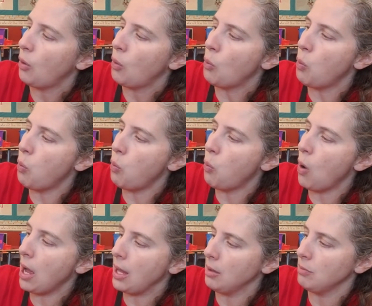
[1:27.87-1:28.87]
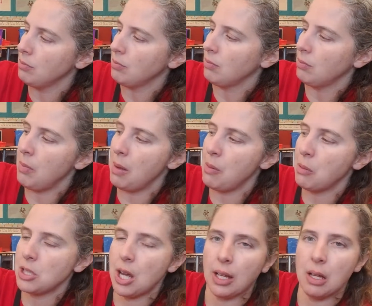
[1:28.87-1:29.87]
What? Maybe we're
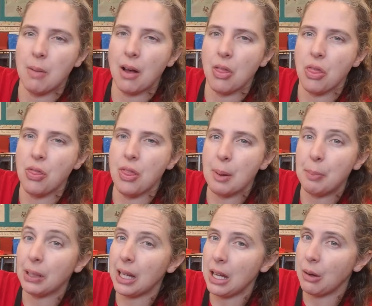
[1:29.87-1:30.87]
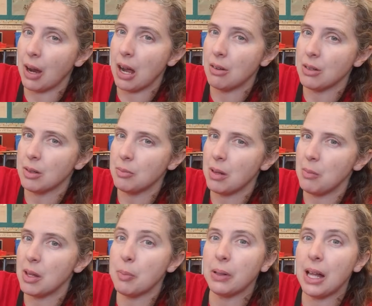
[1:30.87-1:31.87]
talking about the playground.
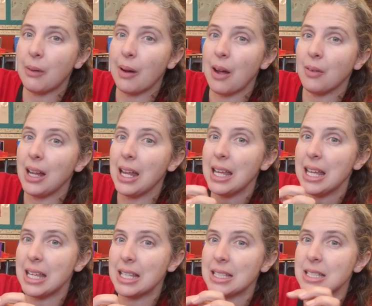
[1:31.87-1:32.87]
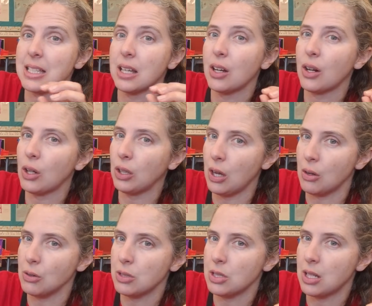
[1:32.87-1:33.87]
Maybe the playground is
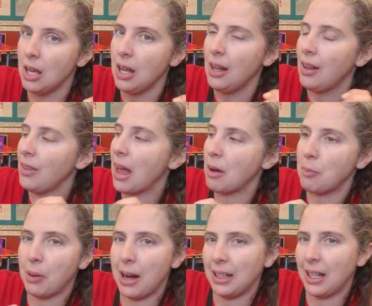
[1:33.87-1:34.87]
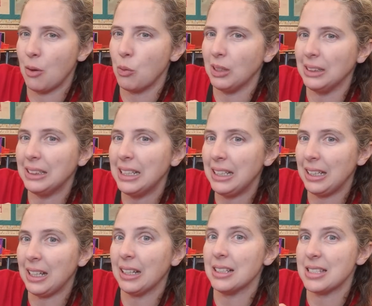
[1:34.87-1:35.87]
closed. That predicate will
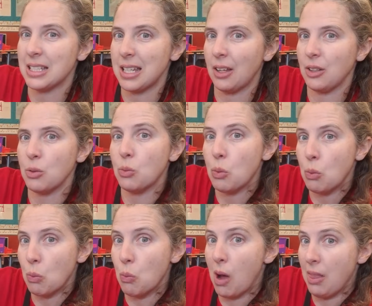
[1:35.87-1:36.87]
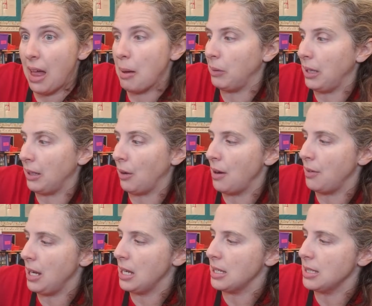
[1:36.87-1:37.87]
link to tell you what that playground
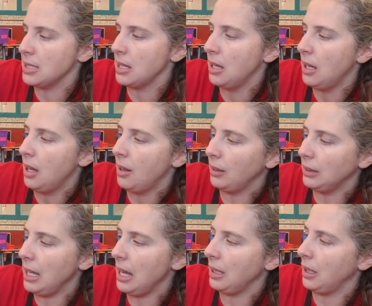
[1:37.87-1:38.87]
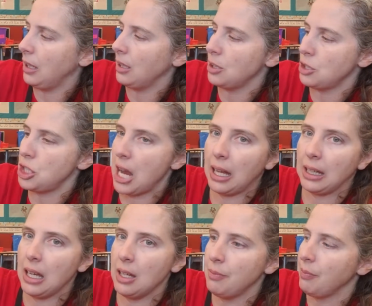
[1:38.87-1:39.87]
is. Lake,
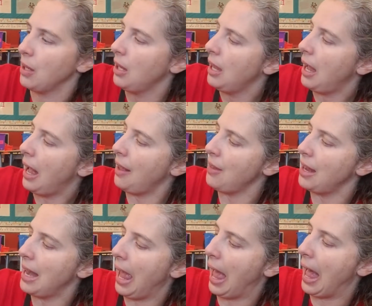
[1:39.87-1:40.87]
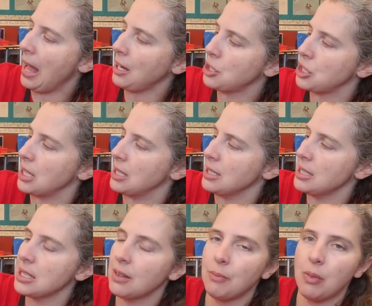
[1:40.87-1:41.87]
jacket. And then
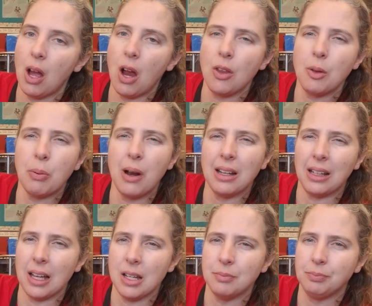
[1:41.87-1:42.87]
actions are the predicate.